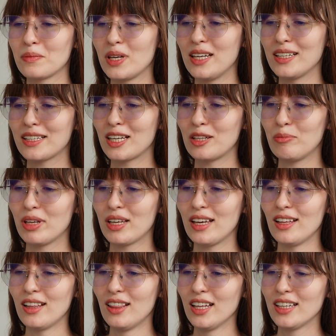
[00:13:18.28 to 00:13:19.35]
It can be
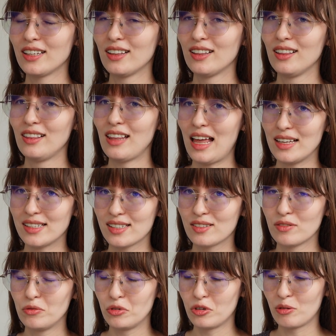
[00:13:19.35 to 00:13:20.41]
a little
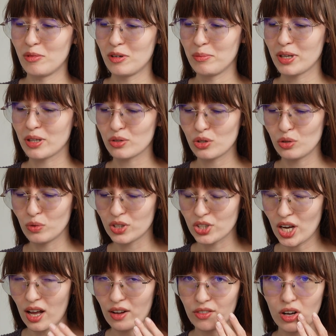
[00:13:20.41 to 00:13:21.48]
less warmer because you won't
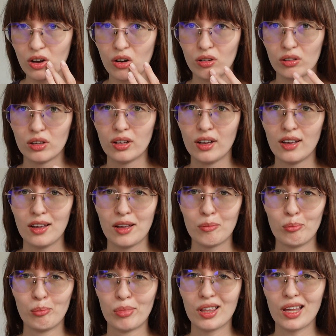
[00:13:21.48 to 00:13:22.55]
have a whole
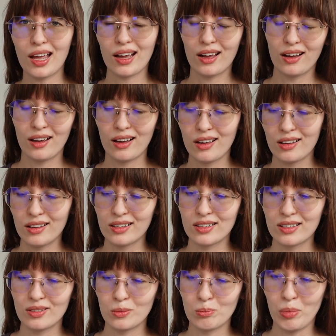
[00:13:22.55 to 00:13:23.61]
black
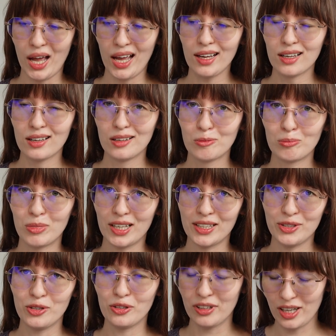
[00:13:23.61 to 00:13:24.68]
back,
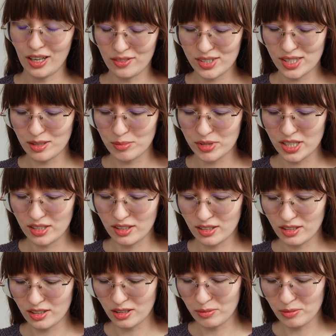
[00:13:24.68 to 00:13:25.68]
but you'll have something a